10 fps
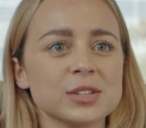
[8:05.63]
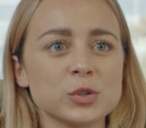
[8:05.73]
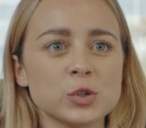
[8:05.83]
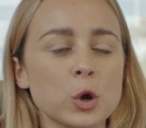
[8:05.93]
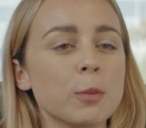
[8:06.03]
There's
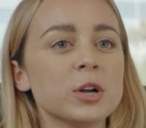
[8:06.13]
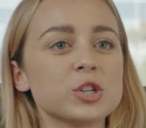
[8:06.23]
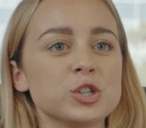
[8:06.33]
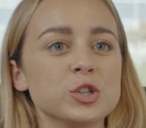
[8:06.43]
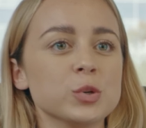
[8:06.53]
so
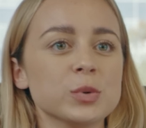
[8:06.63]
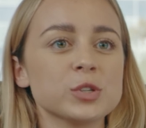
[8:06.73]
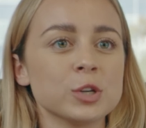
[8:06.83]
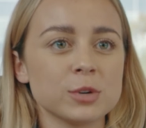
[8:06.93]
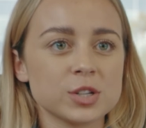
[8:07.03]
much to do and
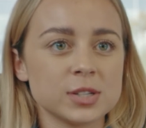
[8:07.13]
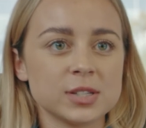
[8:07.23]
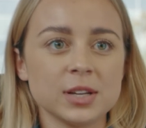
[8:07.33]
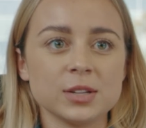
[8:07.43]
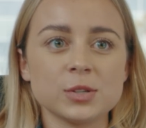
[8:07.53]
so much to
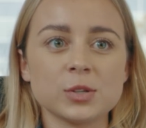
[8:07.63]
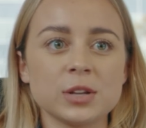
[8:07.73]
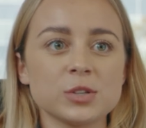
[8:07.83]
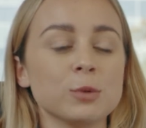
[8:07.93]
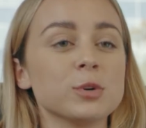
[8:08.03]
see and so